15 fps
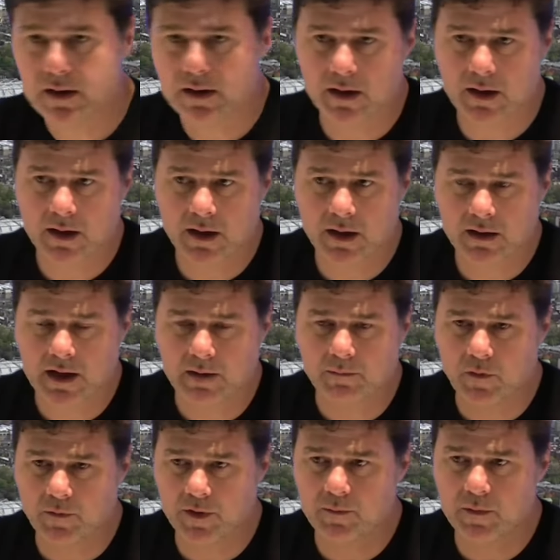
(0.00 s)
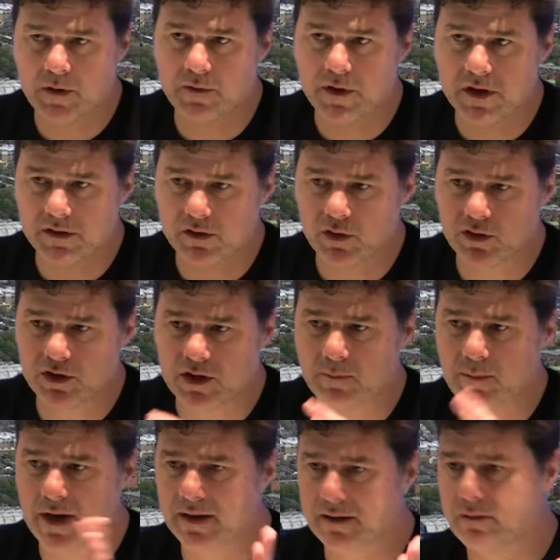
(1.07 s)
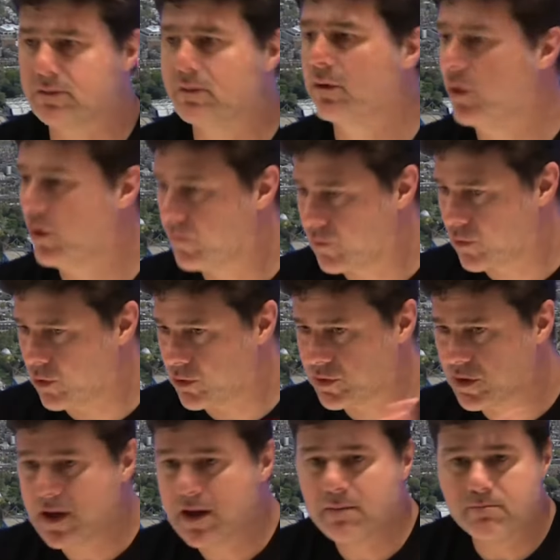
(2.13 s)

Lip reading: The atmosphere maybe is not the best, of course.